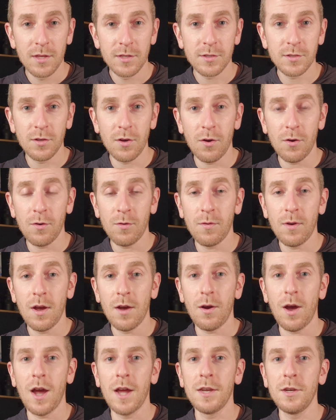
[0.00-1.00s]

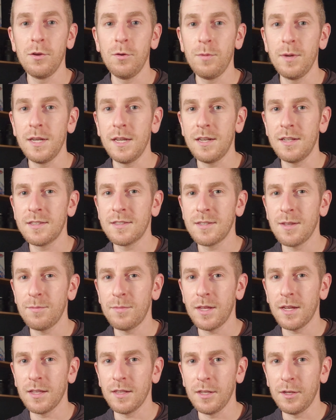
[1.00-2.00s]
So I knew we needed
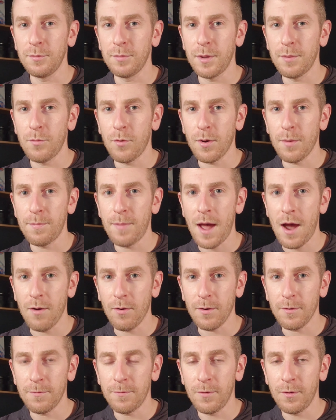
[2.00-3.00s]
something a little bit more
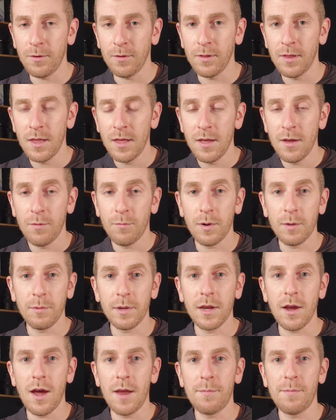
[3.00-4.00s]
powerful. When
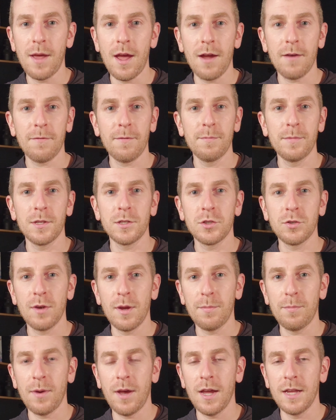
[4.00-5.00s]
we got back from the
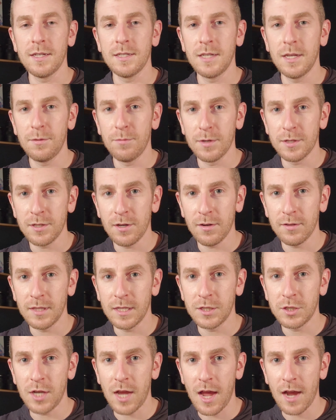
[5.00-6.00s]
trip, I did return
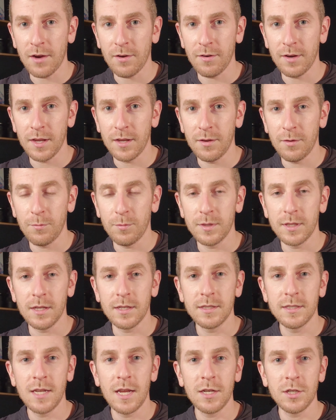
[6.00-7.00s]
the Jackery with the
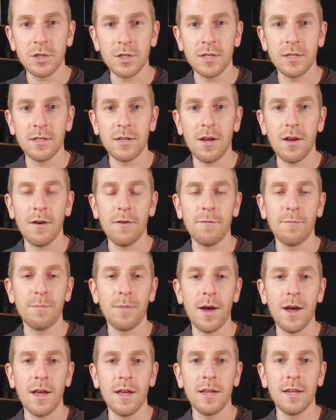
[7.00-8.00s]
intention of
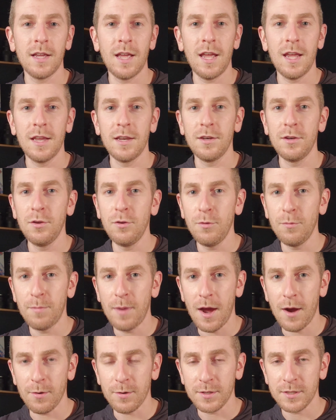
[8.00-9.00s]
buying a new
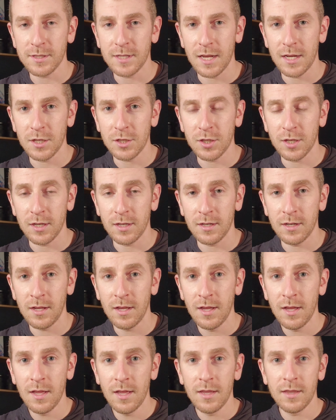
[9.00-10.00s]
power station
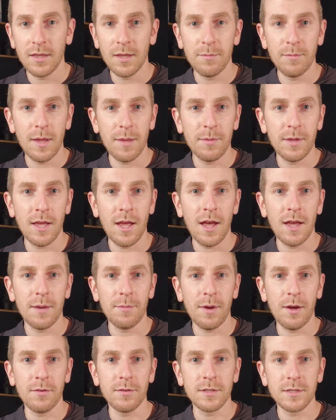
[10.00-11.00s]
that maybe had
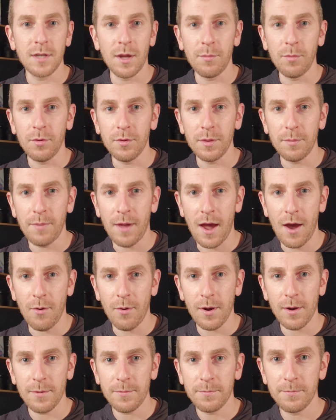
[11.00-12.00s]
about double the
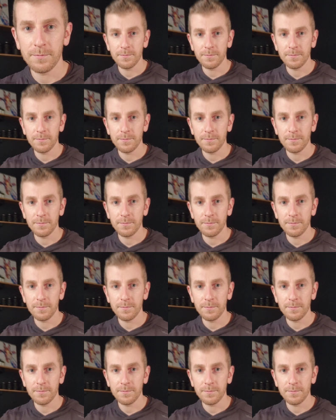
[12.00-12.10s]
power.